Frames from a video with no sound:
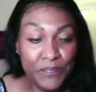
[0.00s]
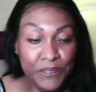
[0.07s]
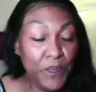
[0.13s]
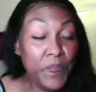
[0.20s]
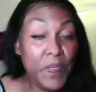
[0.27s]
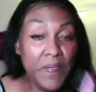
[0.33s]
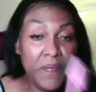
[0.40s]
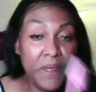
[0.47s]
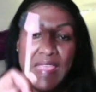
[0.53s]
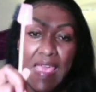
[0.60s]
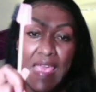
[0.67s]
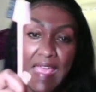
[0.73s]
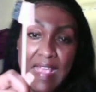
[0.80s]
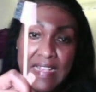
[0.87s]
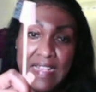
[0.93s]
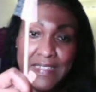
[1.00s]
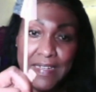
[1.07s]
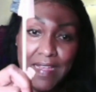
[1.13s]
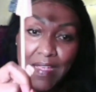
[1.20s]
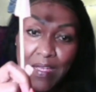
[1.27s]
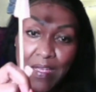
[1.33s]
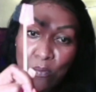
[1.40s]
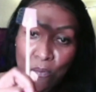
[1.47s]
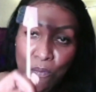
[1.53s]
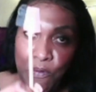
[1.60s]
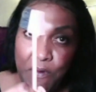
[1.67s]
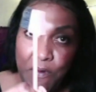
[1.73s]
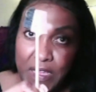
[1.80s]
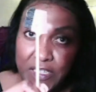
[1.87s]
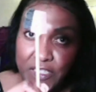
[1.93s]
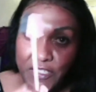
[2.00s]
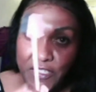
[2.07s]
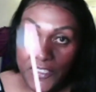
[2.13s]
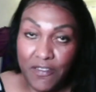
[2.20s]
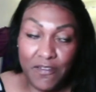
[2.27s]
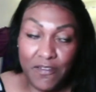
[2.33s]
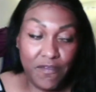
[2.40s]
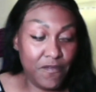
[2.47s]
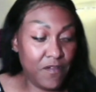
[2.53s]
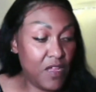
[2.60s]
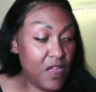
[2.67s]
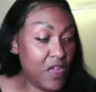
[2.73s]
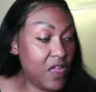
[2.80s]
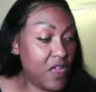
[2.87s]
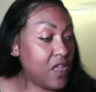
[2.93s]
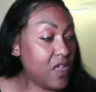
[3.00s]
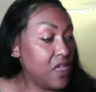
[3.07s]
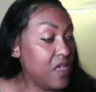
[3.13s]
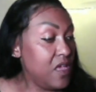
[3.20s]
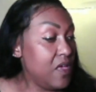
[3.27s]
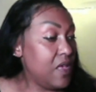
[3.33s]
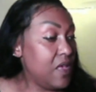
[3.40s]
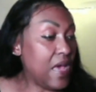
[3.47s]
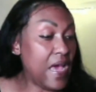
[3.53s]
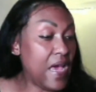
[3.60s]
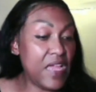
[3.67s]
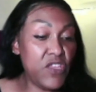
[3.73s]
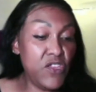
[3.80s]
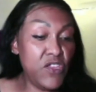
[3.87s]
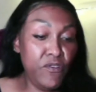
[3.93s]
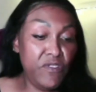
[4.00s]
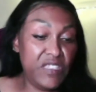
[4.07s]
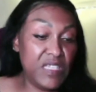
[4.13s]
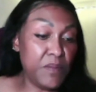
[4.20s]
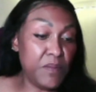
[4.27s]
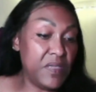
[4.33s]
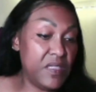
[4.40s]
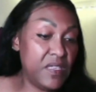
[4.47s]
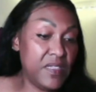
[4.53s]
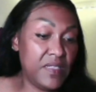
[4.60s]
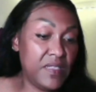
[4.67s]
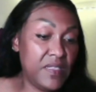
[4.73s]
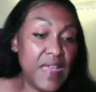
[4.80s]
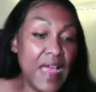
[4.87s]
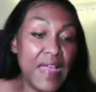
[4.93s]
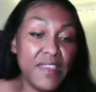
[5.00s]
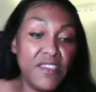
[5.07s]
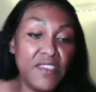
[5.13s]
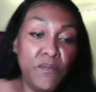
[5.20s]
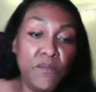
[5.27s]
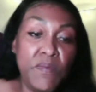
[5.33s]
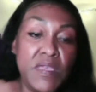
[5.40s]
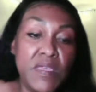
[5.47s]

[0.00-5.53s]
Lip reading: The edge brush. Okay, I use some of this Got to Be